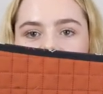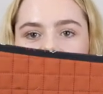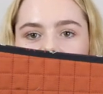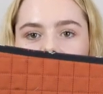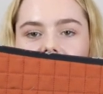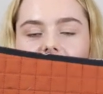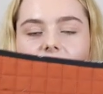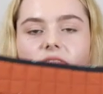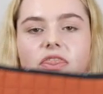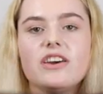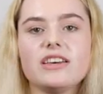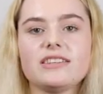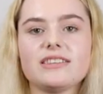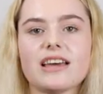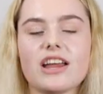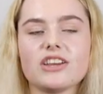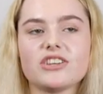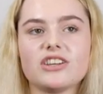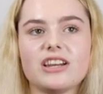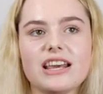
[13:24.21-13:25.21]
So yeah, this
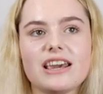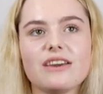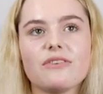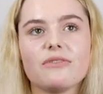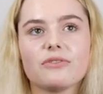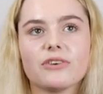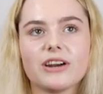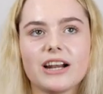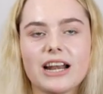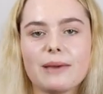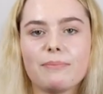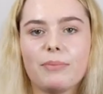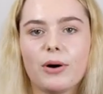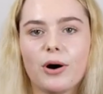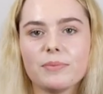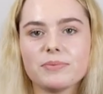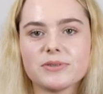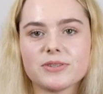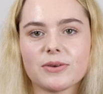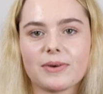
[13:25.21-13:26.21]
actually really
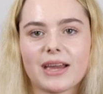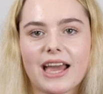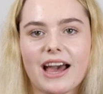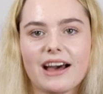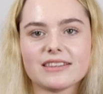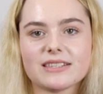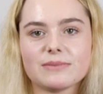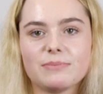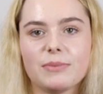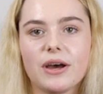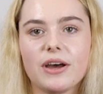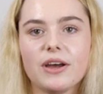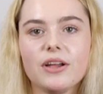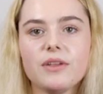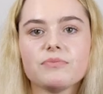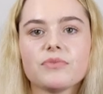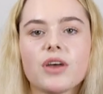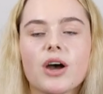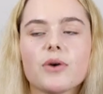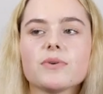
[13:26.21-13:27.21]
pops on Casper.
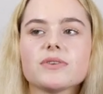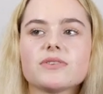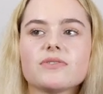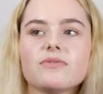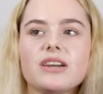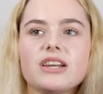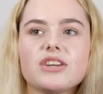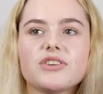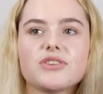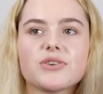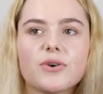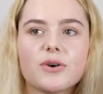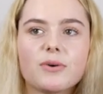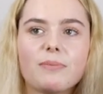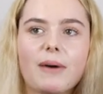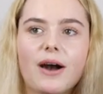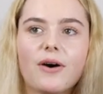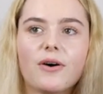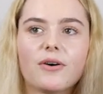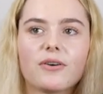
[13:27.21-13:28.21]
I wasn't really sure
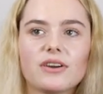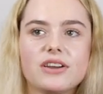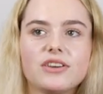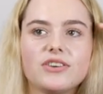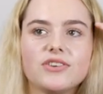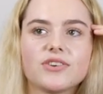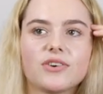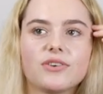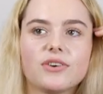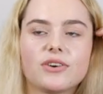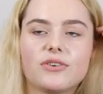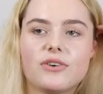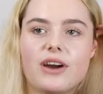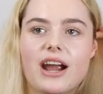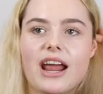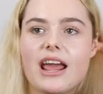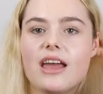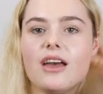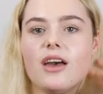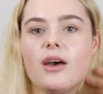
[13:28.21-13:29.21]
about orange on a
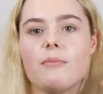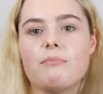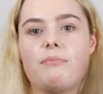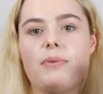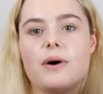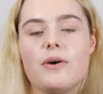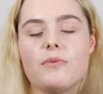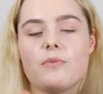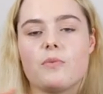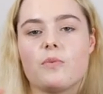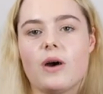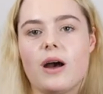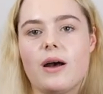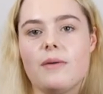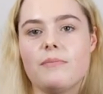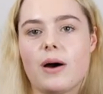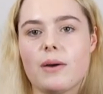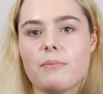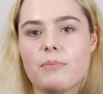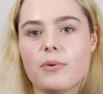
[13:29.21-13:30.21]
grey, but
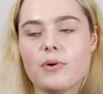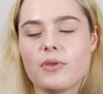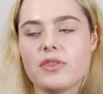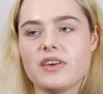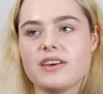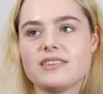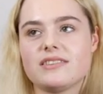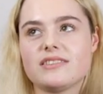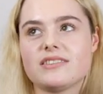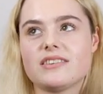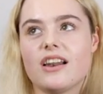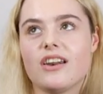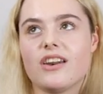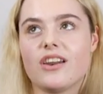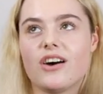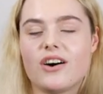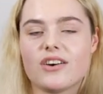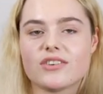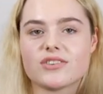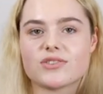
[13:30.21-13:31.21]
I bought this
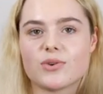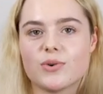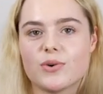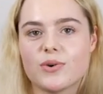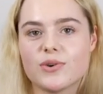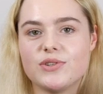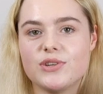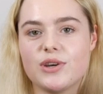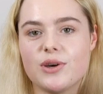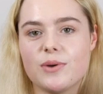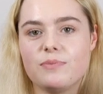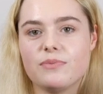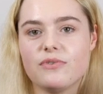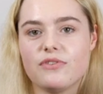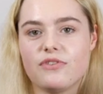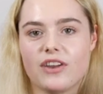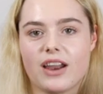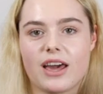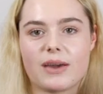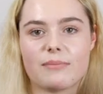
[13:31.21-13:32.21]
last
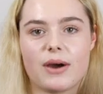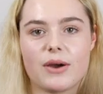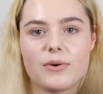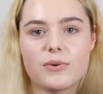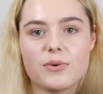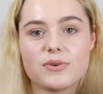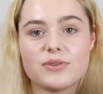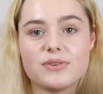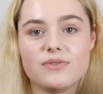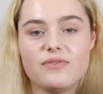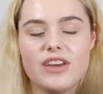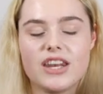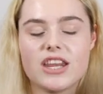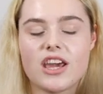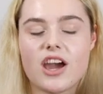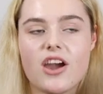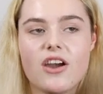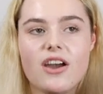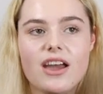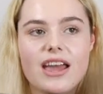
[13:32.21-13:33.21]
autumn for like my autumn
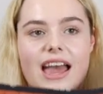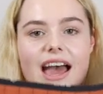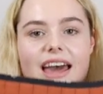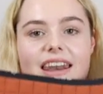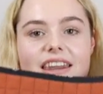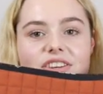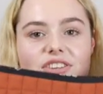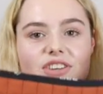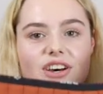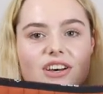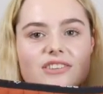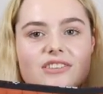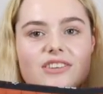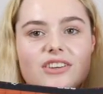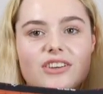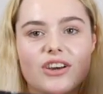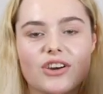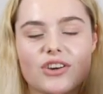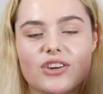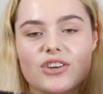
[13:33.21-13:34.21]
video, and it
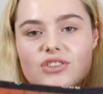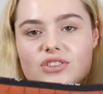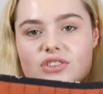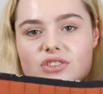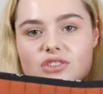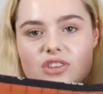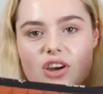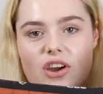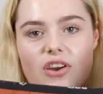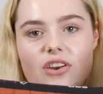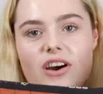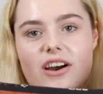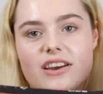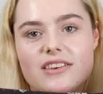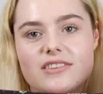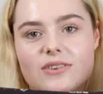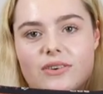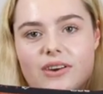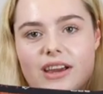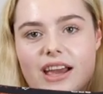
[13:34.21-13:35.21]
does look so
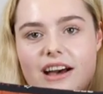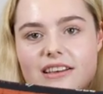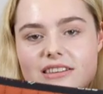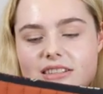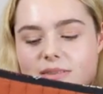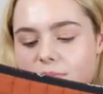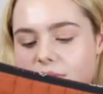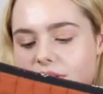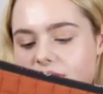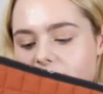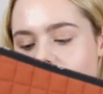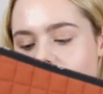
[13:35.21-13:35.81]
nice on Casper.